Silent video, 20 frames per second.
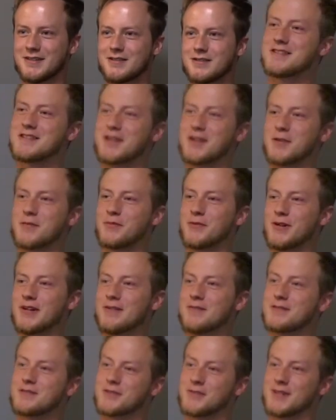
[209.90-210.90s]
So the point
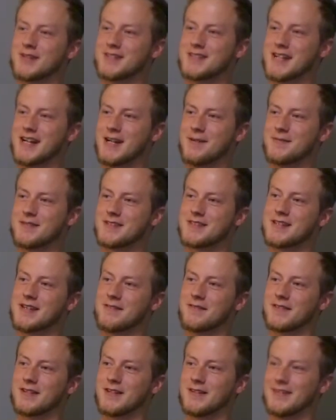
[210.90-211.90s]
of story time is
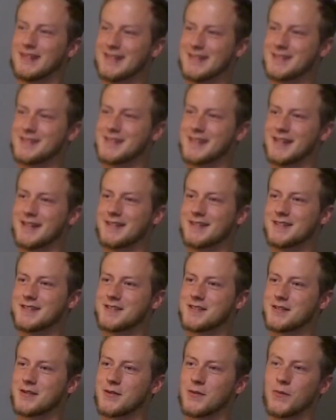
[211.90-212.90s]
give a little insight
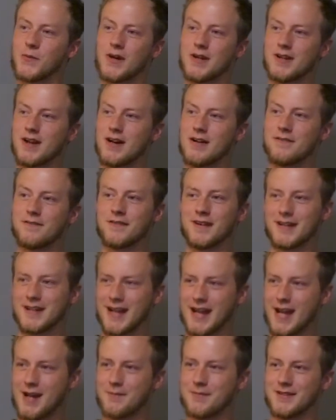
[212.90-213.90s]
into the one-off funny
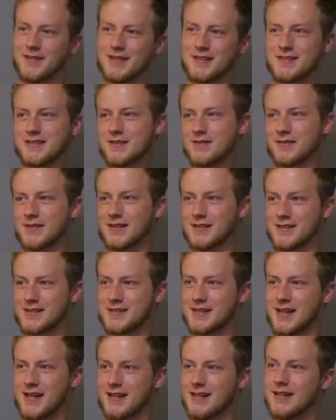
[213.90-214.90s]
happenings in real
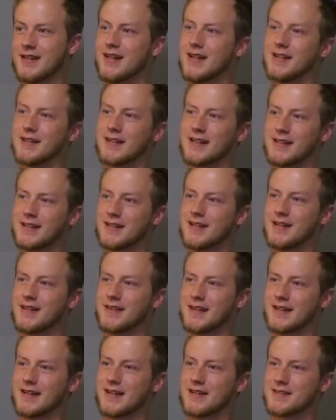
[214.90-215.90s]
estate. Like
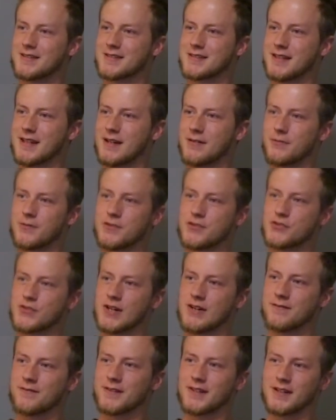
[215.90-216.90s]
anything else in life, we
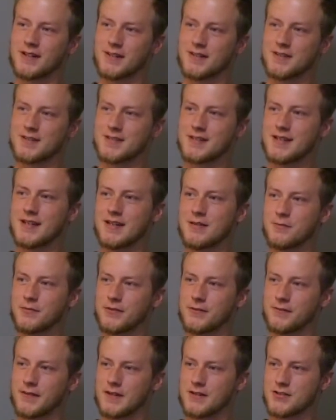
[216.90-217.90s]
strive for courtesy and
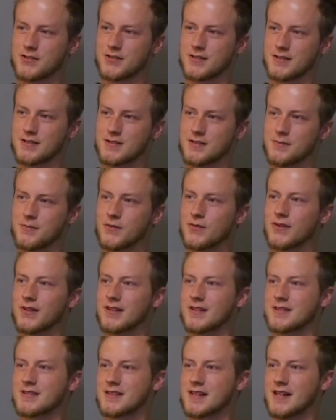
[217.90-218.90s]
professionalism. Real
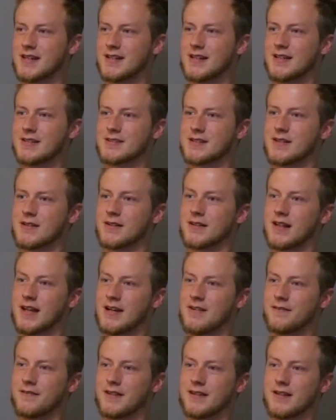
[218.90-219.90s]
estate is our
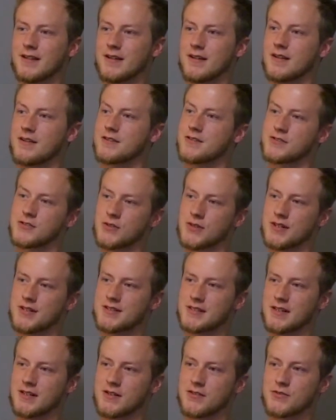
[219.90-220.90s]
life, and none of the
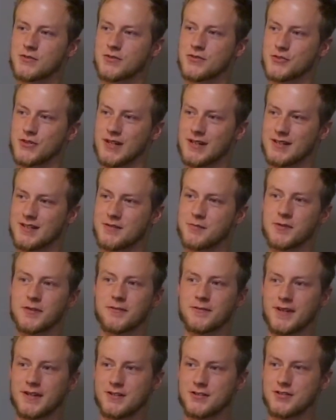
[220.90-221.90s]
storytellers would trade this
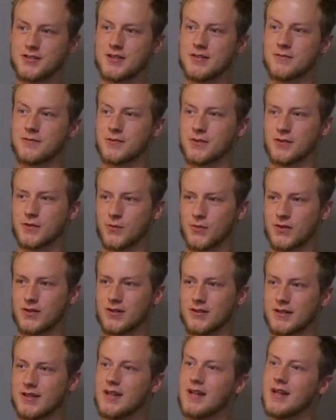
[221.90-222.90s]
profession in for the
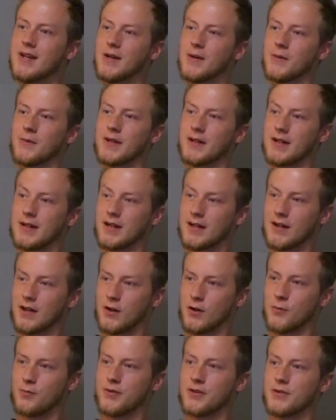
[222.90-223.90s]
world. We
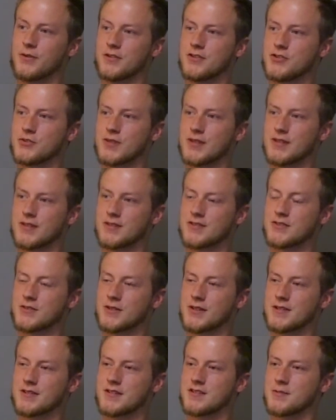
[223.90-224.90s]
hope you enjoy
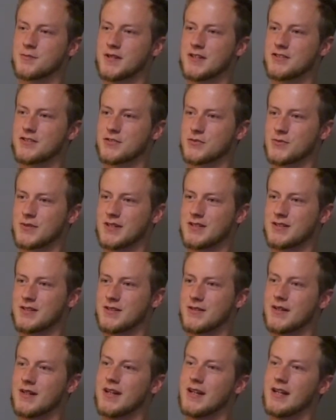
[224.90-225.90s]
stories as much as we
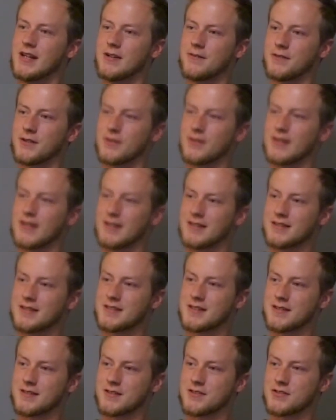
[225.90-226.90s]
do. If you'd like to
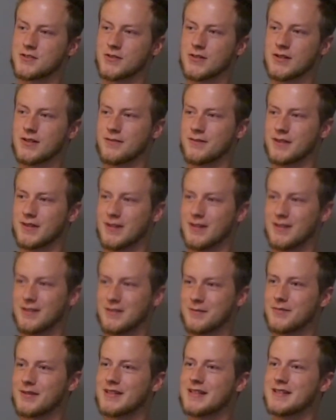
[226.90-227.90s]
tell a story of your
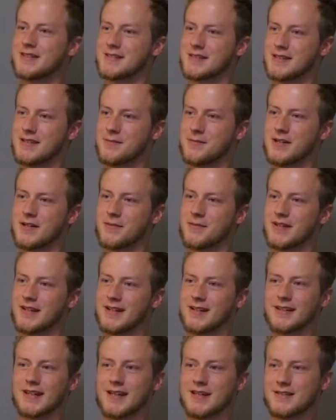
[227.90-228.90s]
own, please email me
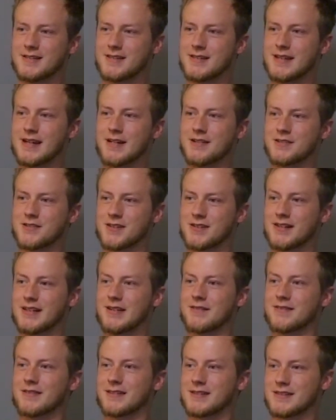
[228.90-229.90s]
at
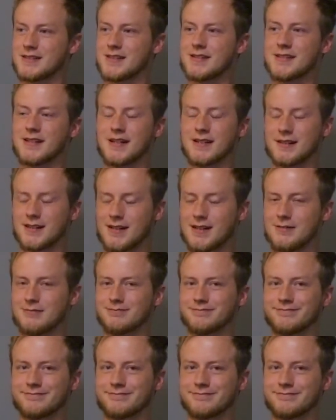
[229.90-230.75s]
casey@treelinerealty.com.